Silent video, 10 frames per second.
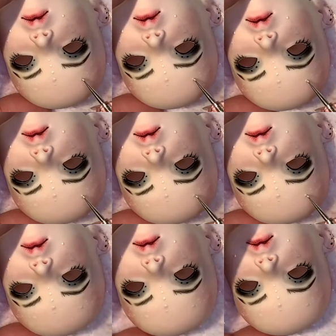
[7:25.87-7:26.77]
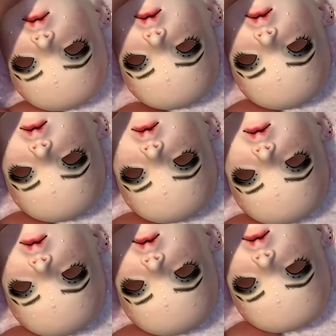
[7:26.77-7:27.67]
a little forest, so I'm
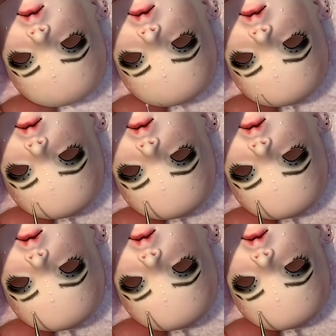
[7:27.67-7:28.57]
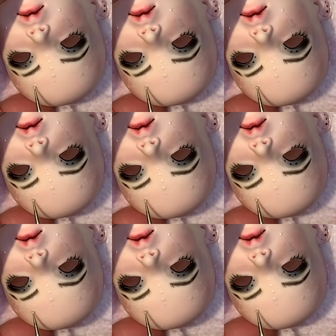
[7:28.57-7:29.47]
not entirely sure. It could just be
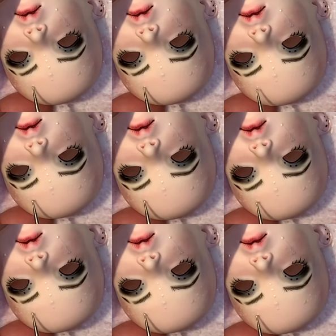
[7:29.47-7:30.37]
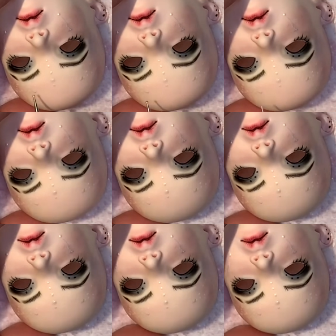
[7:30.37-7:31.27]
Bigfoot or something. I don't know.
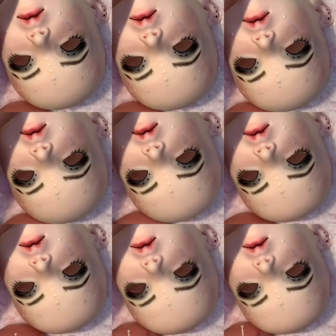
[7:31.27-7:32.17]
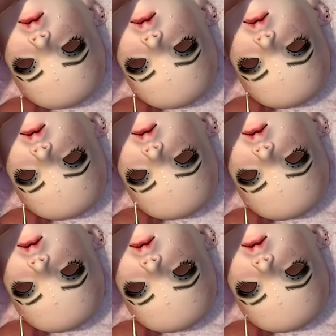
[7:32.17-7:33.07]
But yeah,
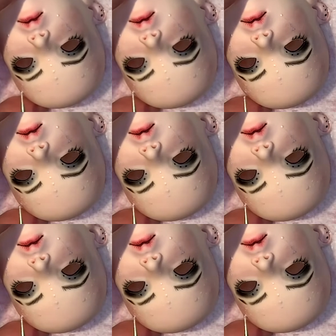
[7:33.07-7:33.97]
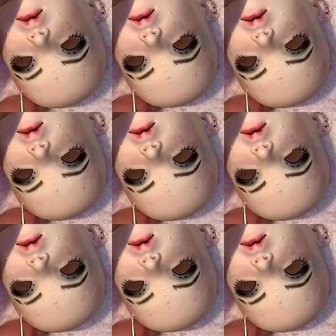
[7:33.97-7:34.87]
so going
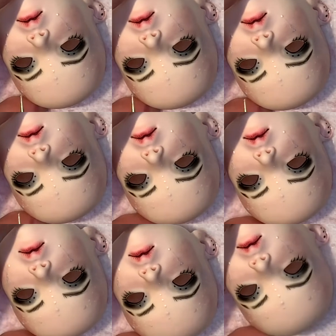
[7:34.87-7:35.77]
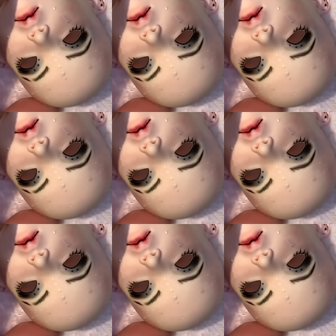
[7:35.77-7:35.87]
back, I really, really